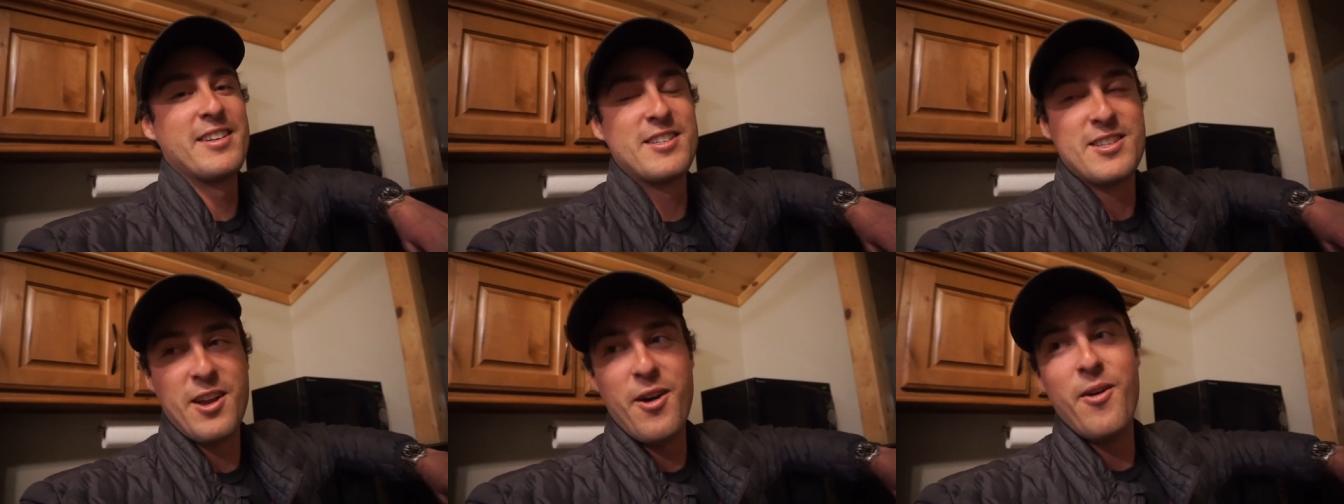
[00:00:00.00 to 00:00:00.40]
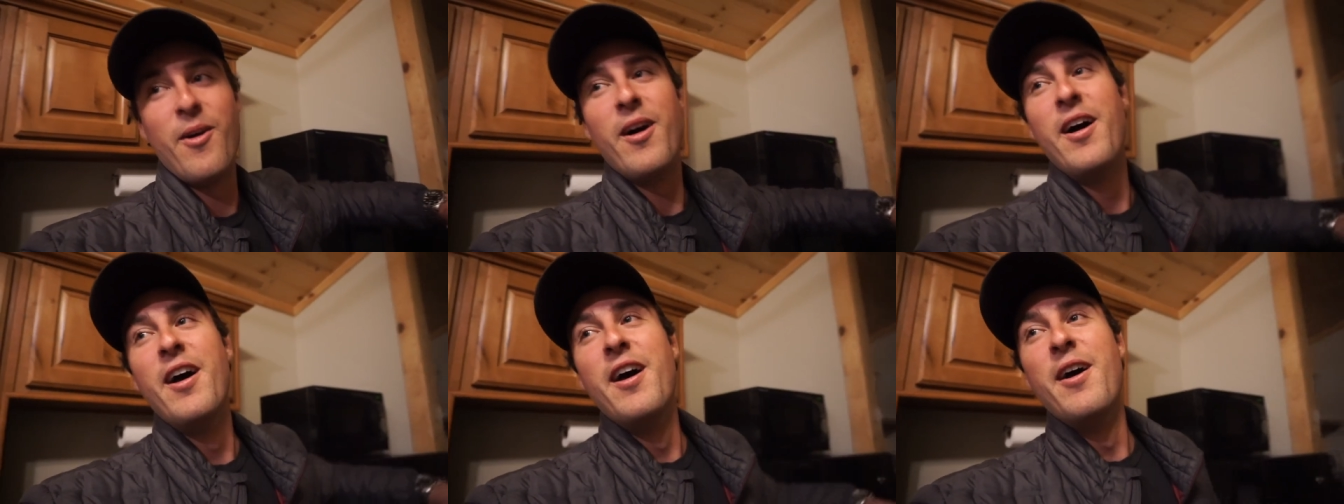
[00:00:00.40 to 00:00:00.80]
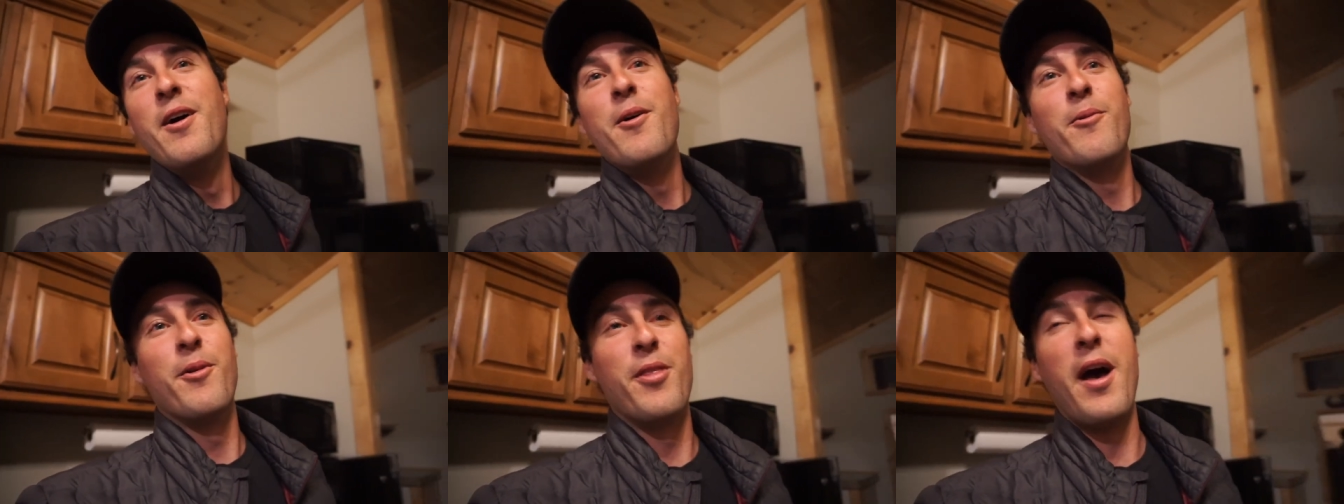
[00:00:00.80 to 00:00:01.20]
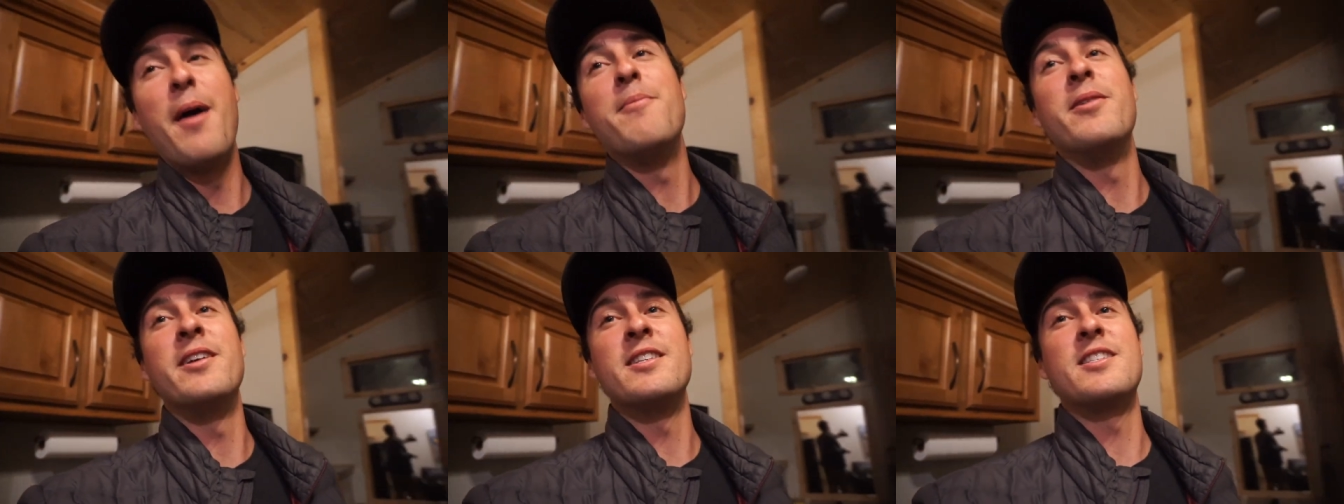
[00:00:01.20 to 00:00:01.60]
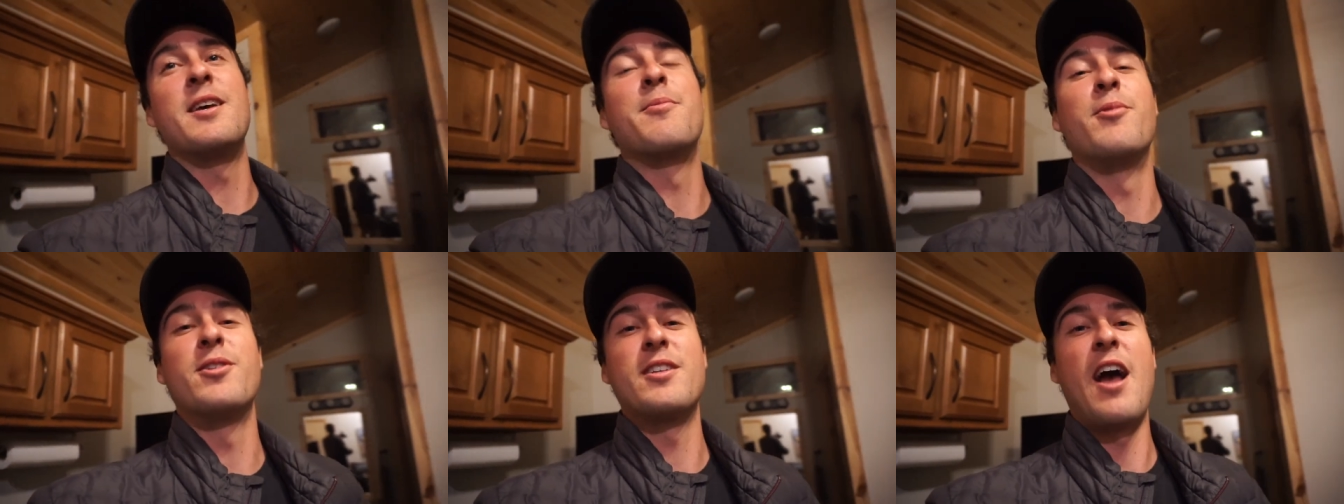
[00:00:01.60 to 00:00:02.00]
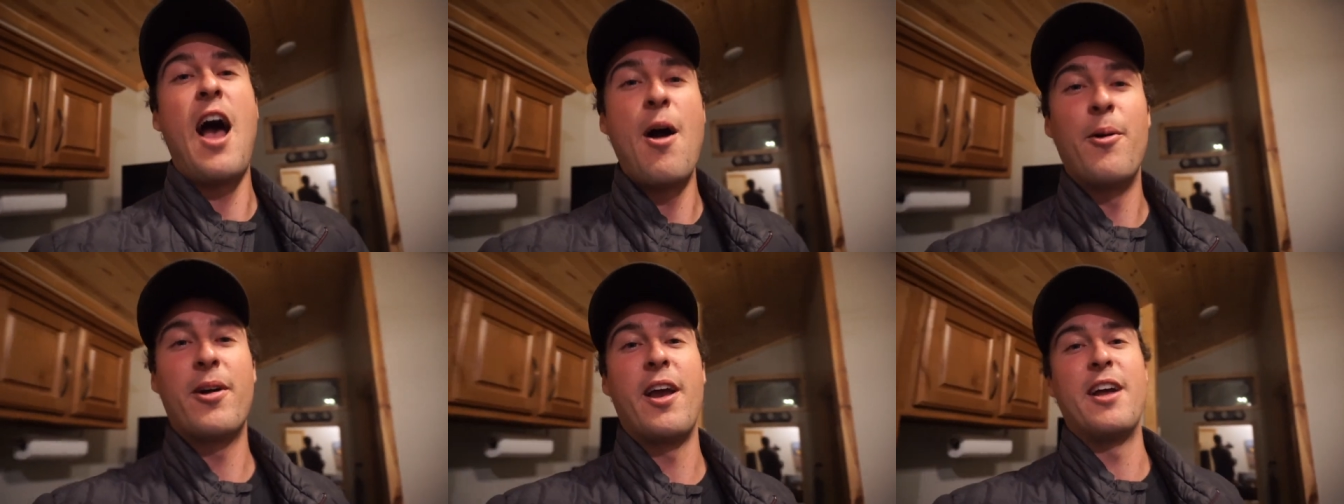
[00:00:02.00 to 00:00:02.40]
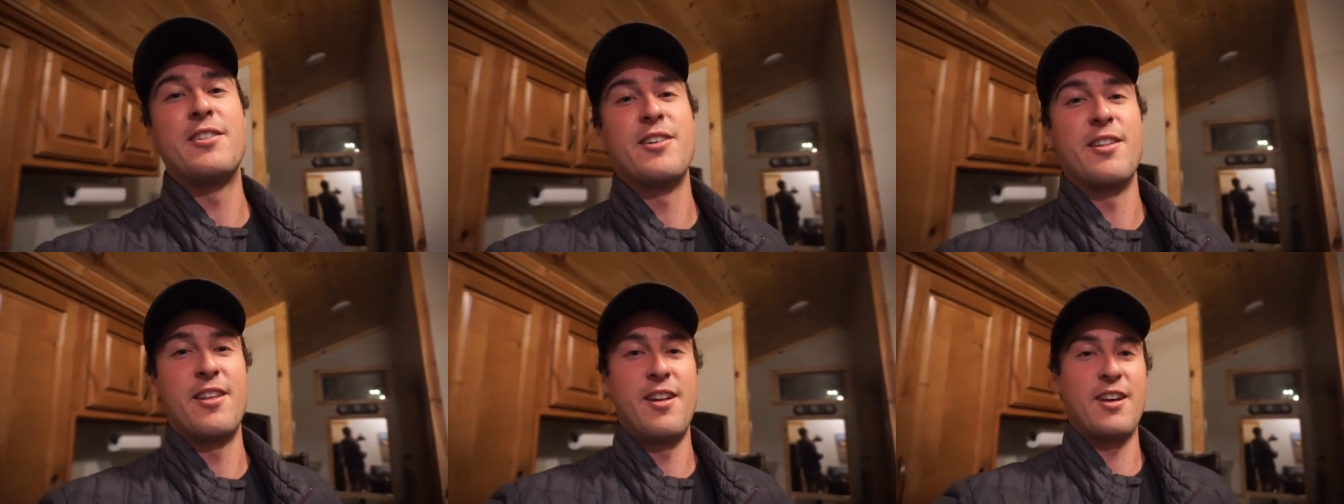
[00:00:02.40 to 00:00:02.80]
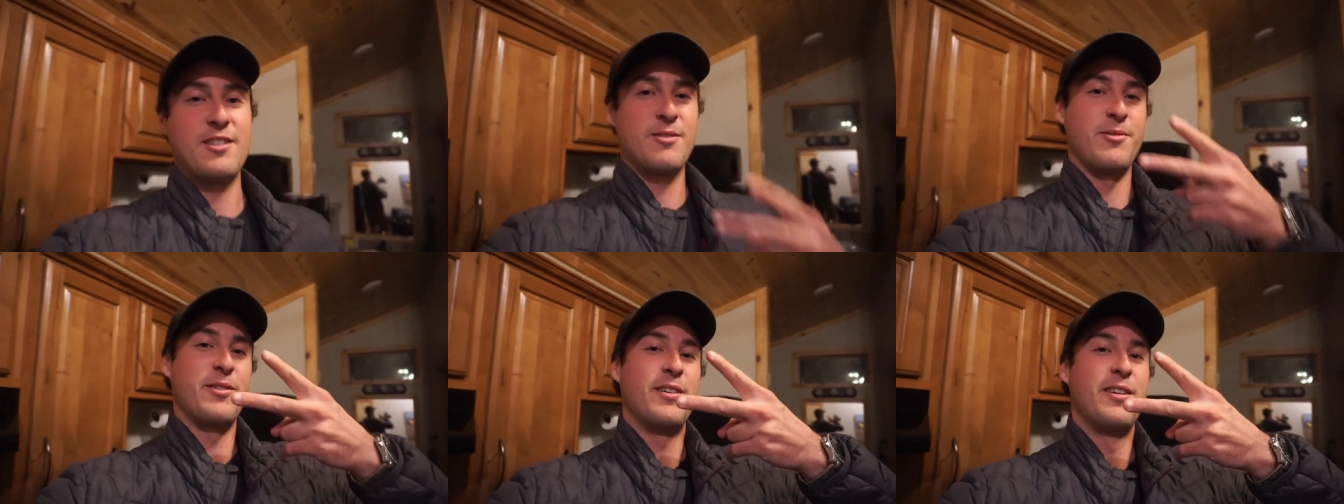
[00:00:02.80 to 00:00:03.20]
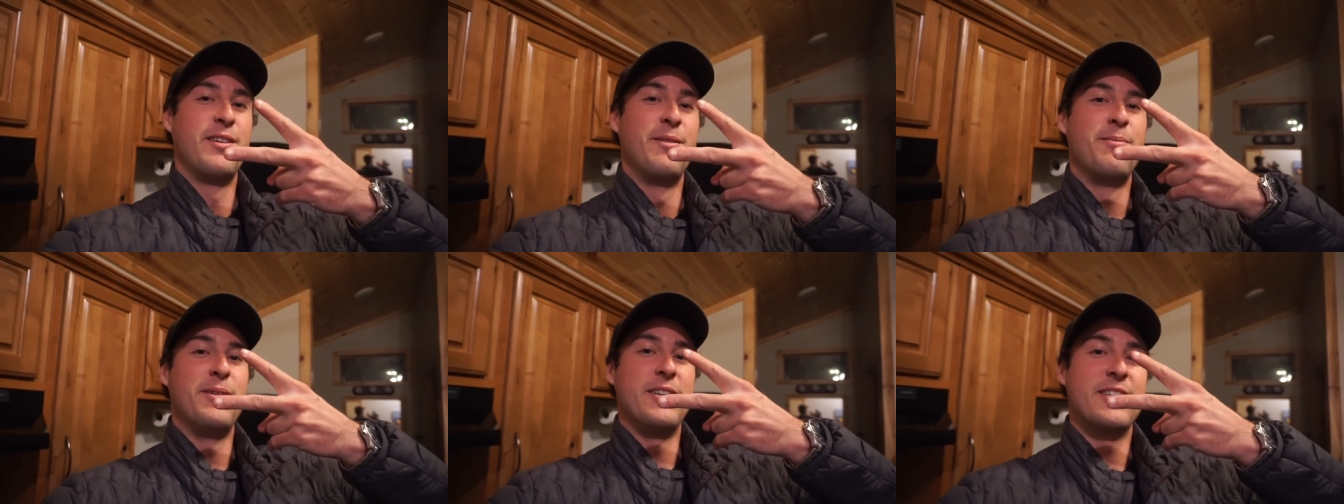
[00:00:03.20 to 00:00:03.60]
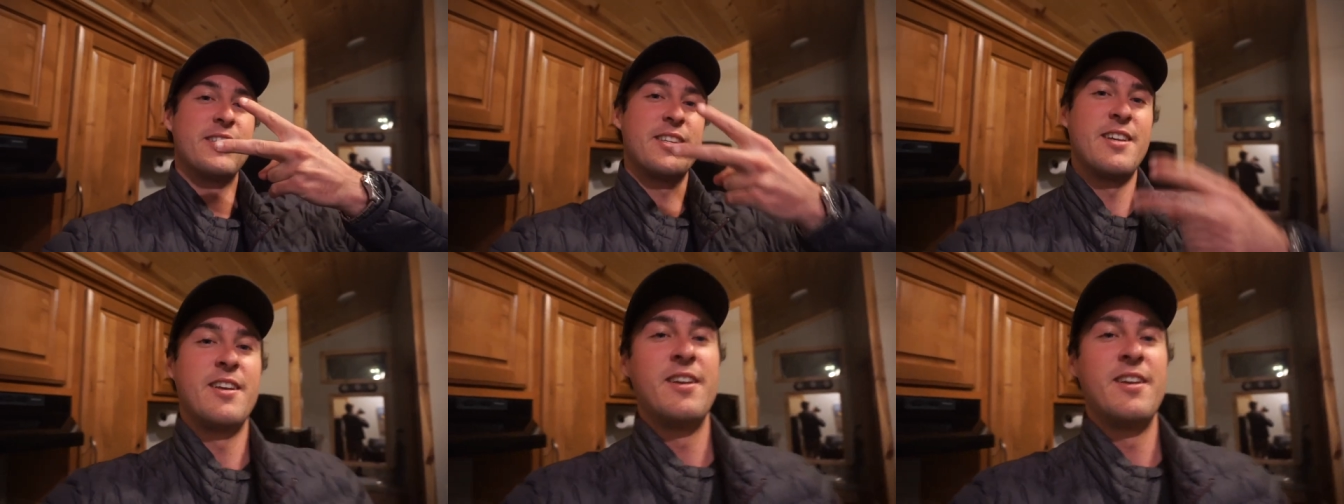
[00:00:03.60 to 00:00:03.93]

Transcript: So, with that being said, boys, I will catch you on the next one. Peace.